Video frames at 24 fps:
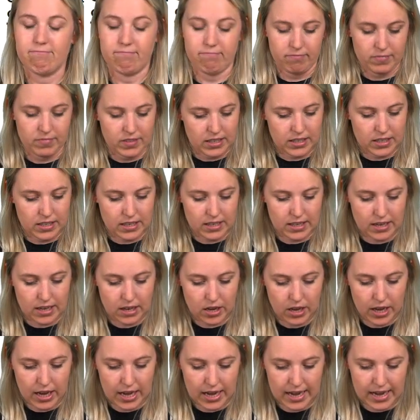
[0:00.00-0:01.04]
Yeah,
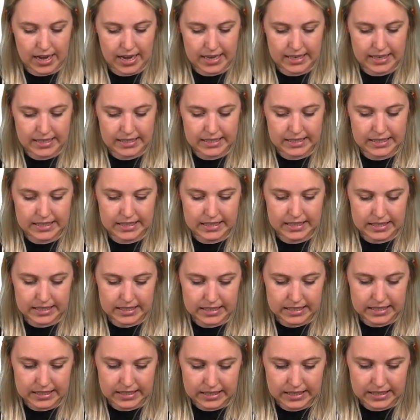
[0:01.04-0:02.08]
and
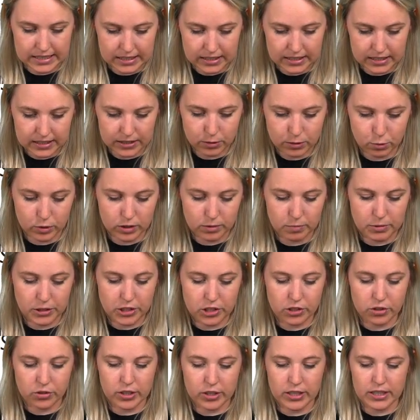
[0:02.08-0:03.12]
the will be
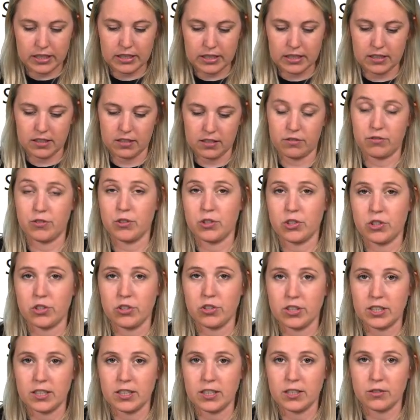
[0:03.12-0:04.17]
doing, the future
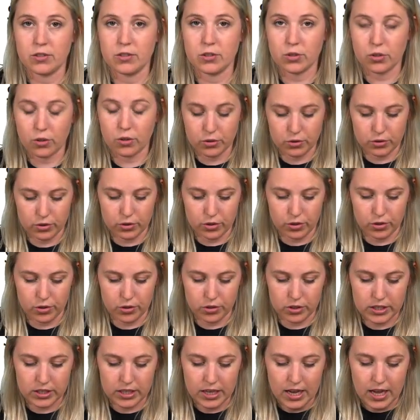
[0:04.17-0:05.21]
continuous, is also
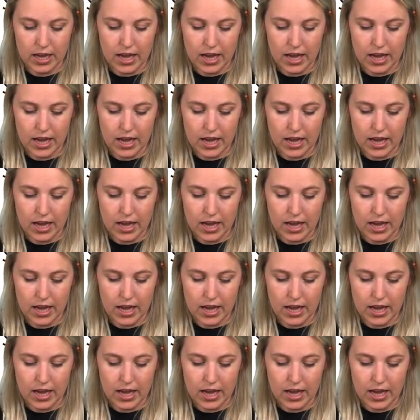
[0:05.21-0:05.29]
used